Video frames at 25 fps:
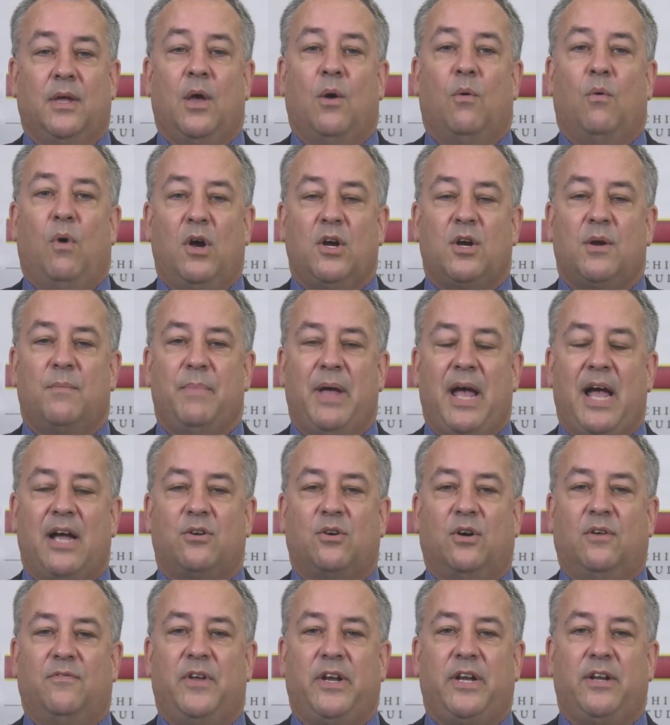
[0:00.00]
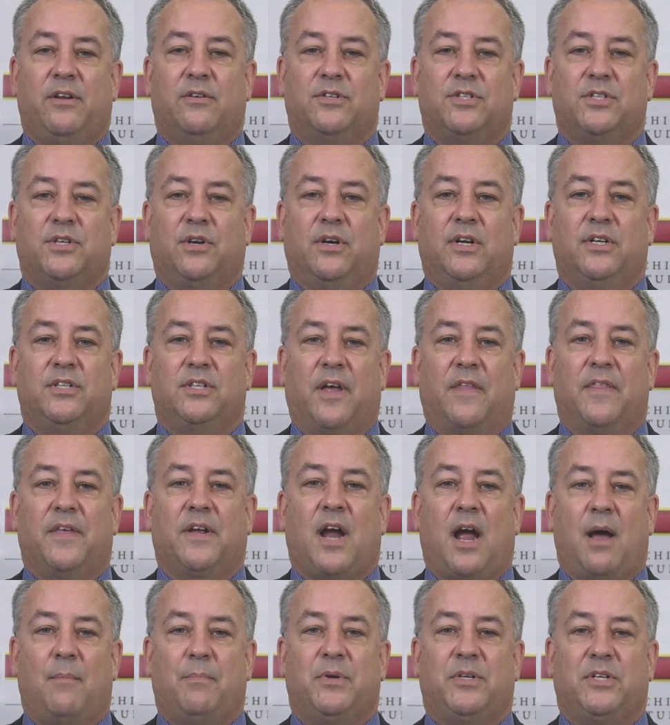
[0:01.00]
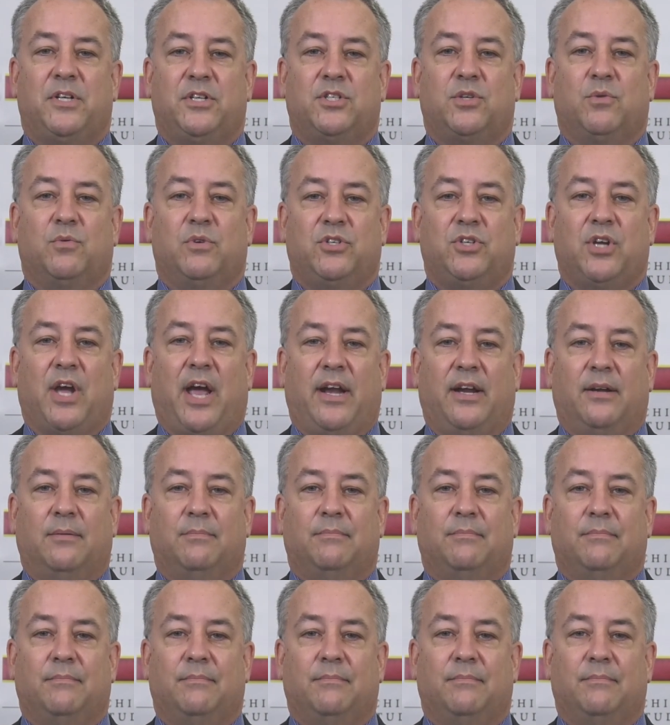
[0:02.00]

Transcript: Welcome back to our video series on the competition with China.